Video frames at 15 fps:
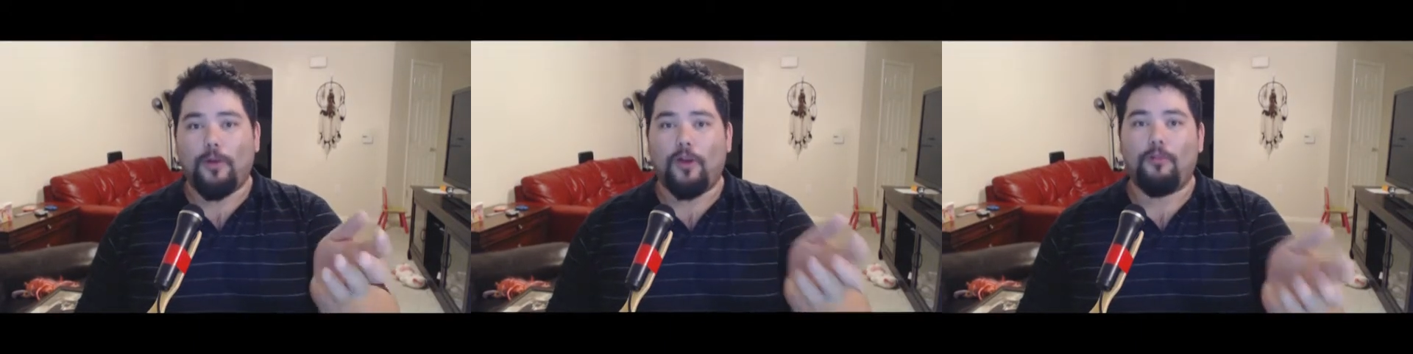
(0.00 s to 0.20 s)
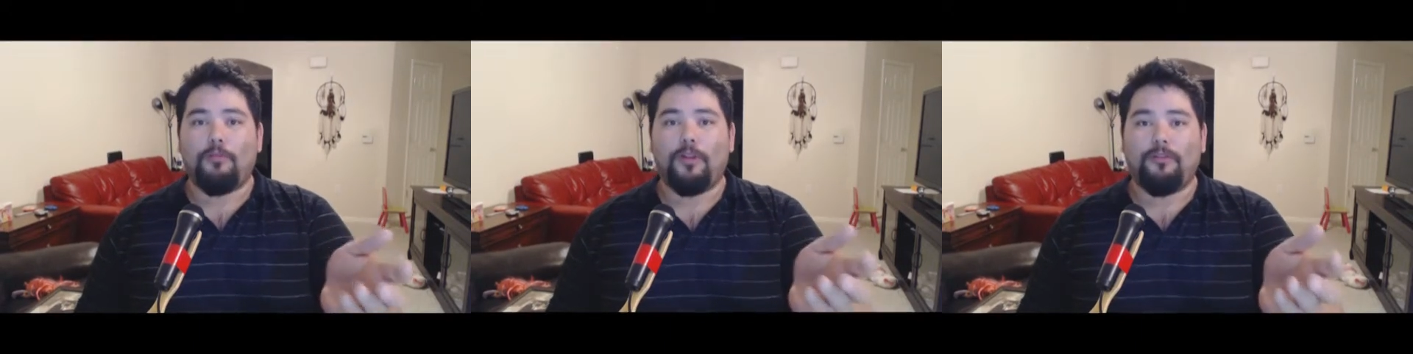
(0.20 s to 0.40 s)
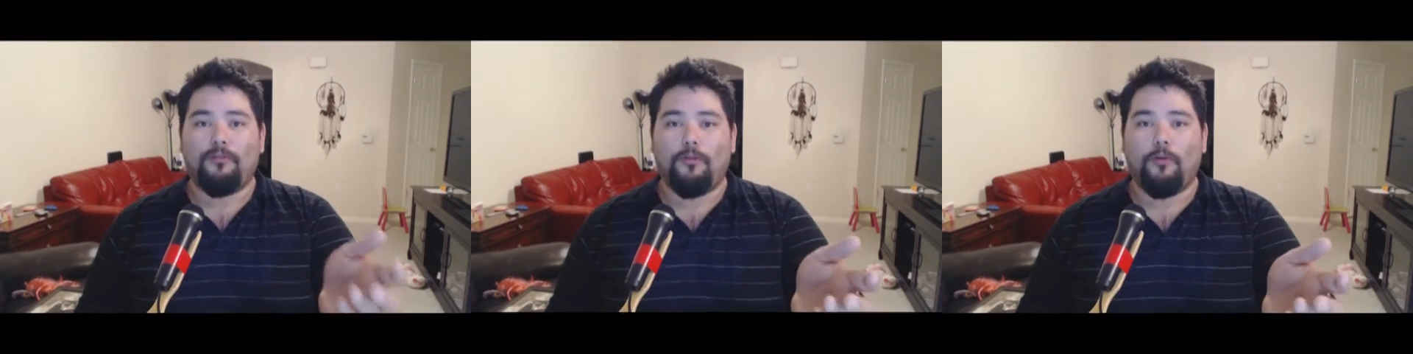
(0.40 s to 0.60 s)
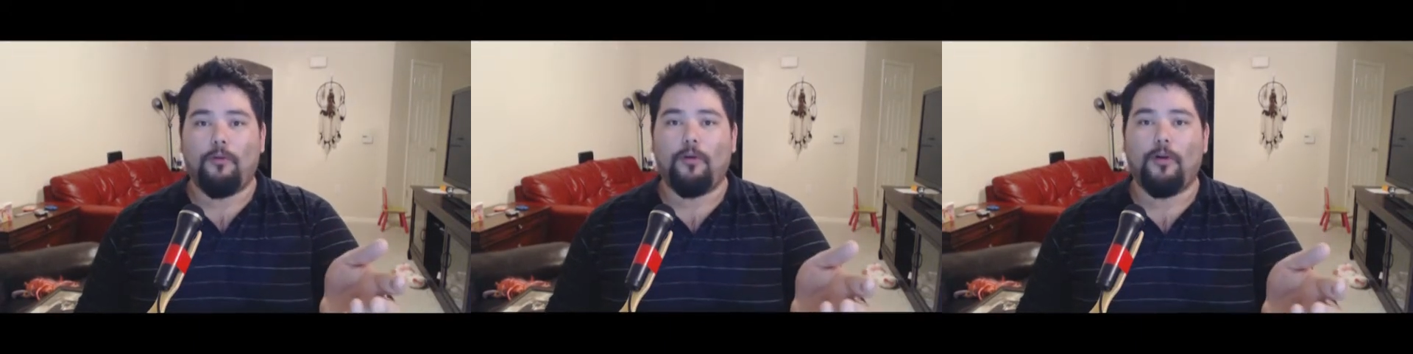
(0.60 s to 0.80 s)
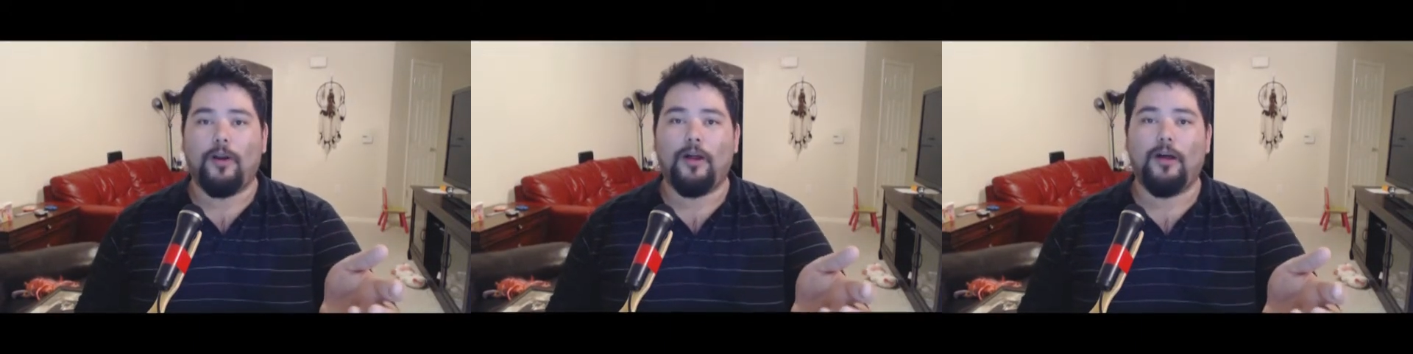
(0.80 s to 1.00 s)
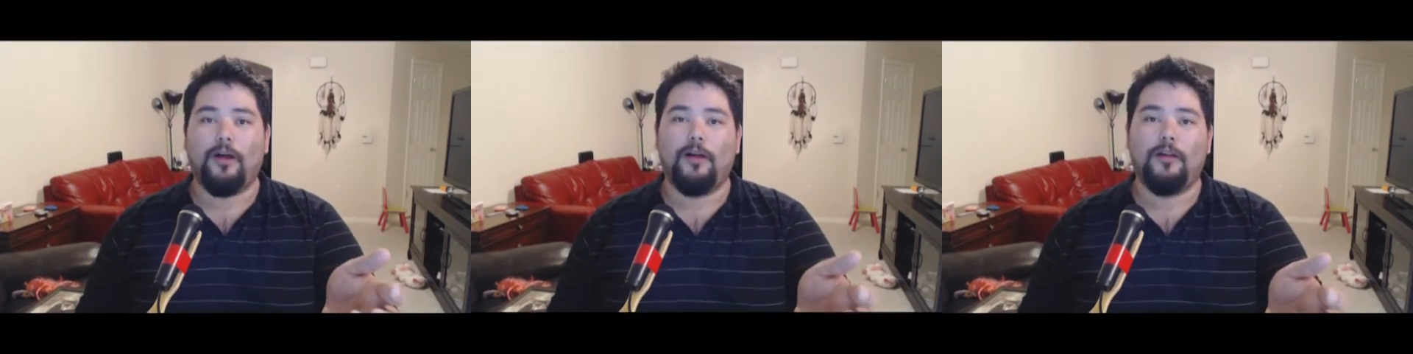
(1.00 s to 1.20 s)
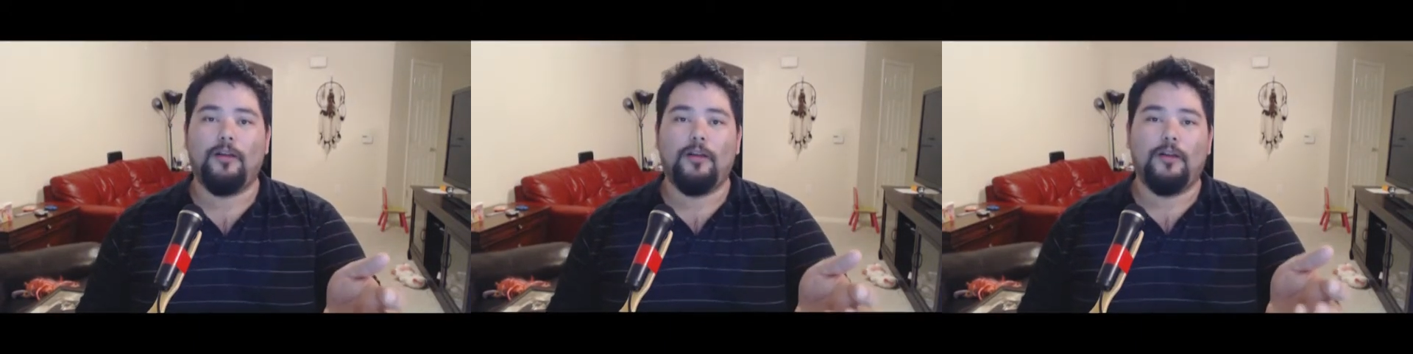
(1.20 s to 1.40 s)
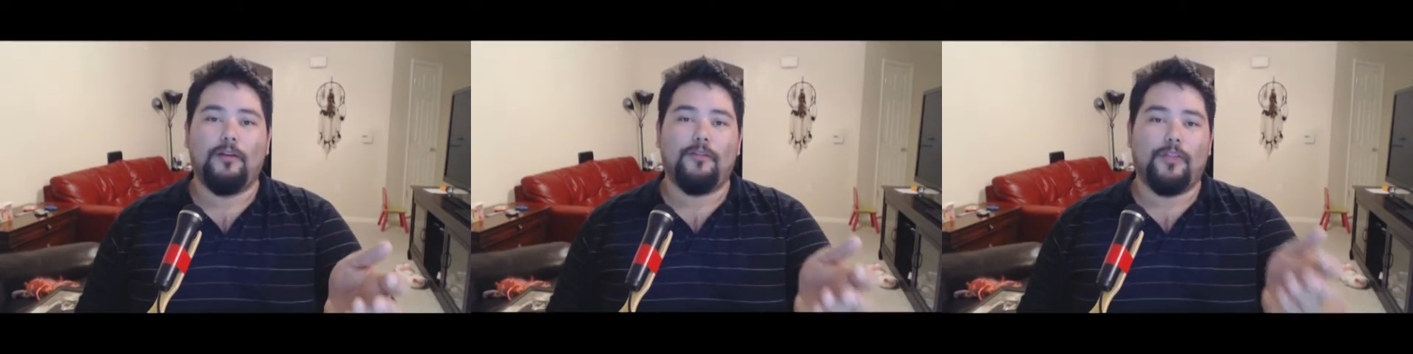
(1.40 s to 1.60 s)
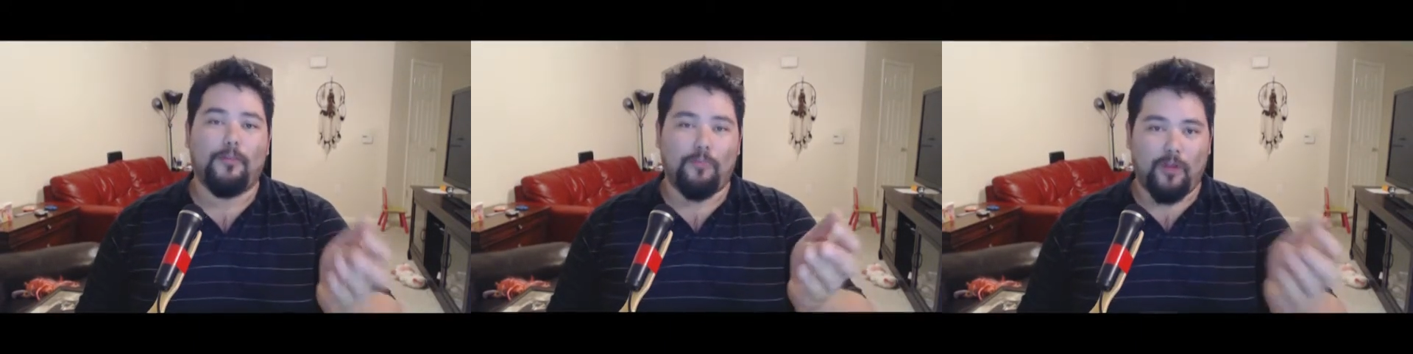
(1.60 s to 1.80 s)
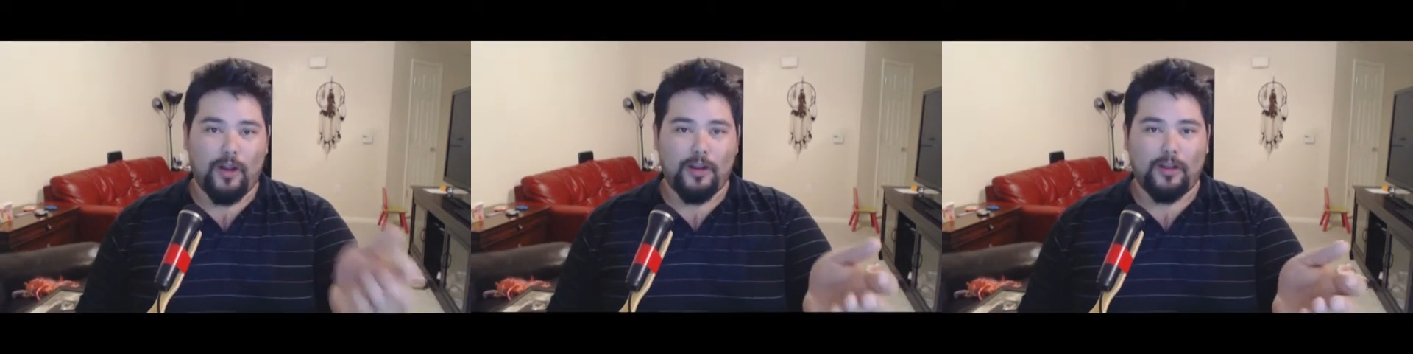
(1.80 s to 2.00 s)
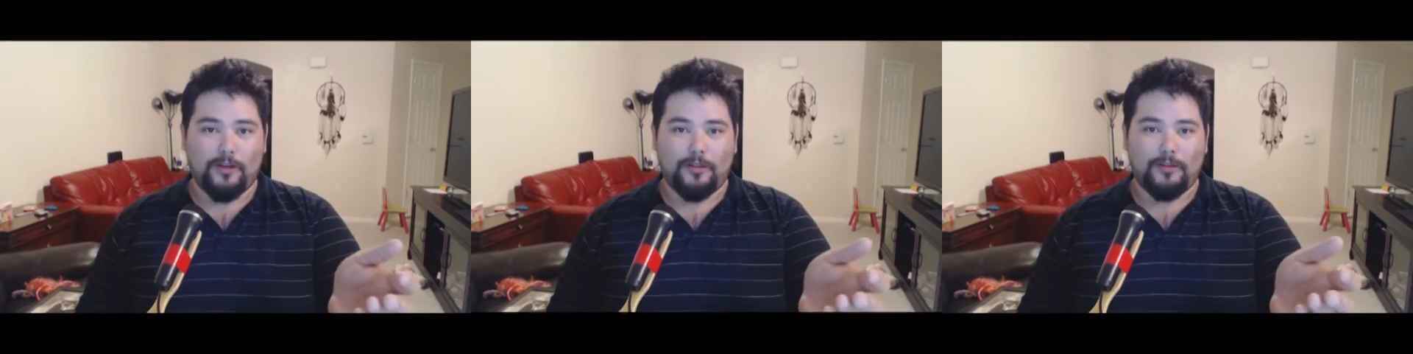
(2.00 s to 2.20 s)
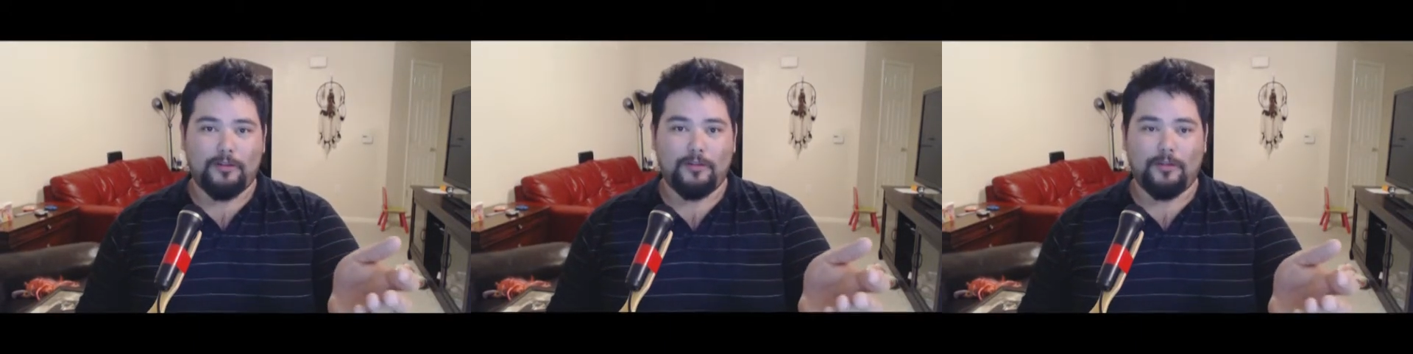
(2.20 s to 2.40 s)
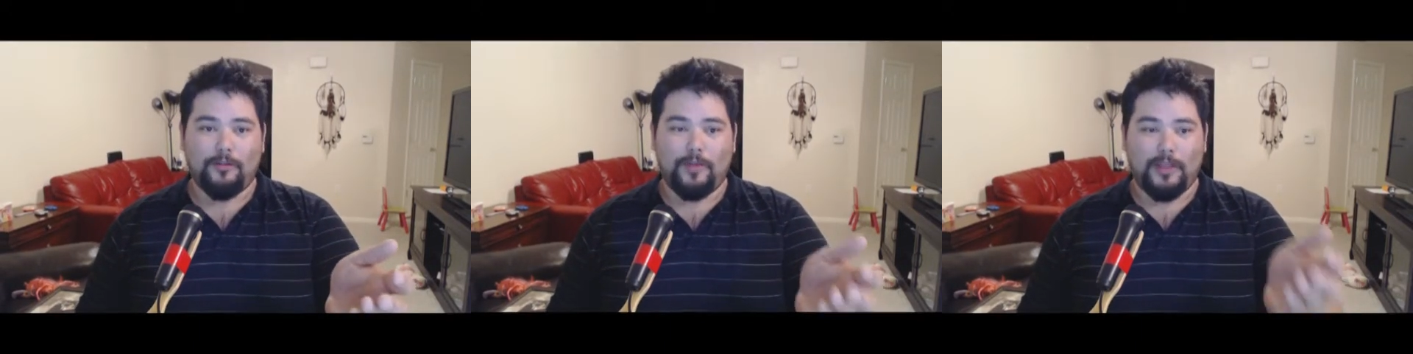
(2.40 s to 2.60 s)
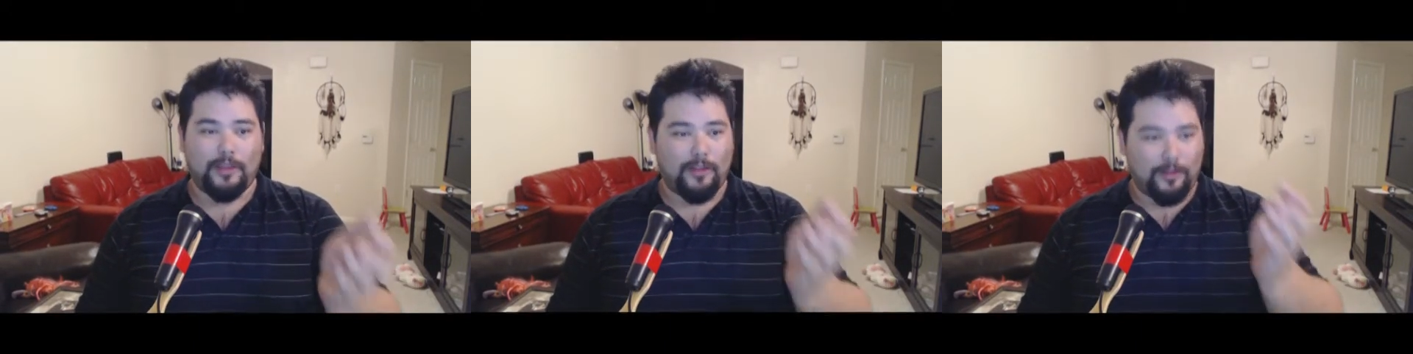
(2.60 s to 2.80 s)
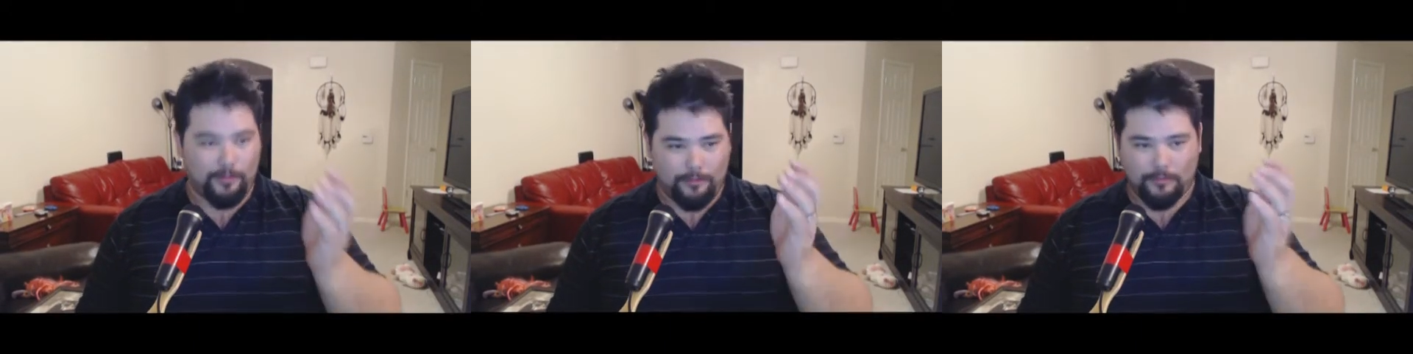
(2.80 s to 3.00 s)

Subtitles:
probably for the product. I mean,